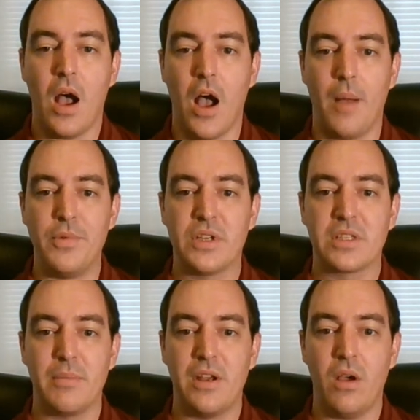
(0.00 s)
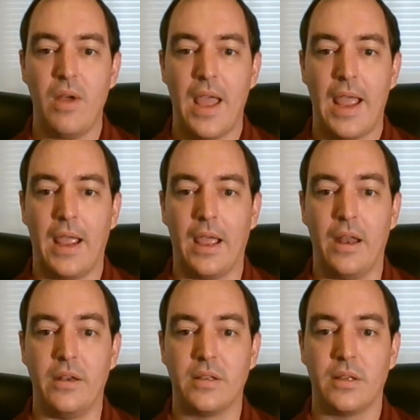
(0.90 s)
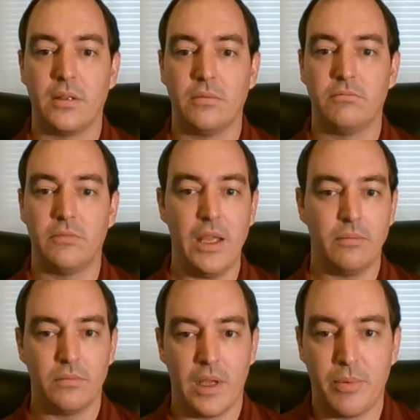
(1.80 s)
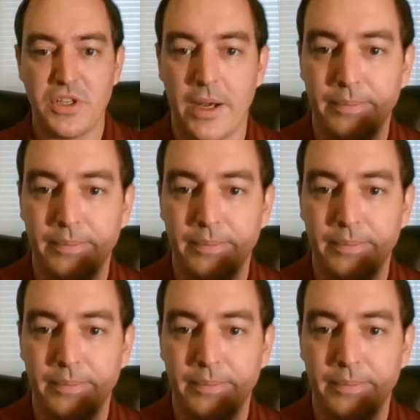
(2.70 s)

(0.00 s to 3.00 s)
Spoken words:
So you just let me know, and yeah, I appreciate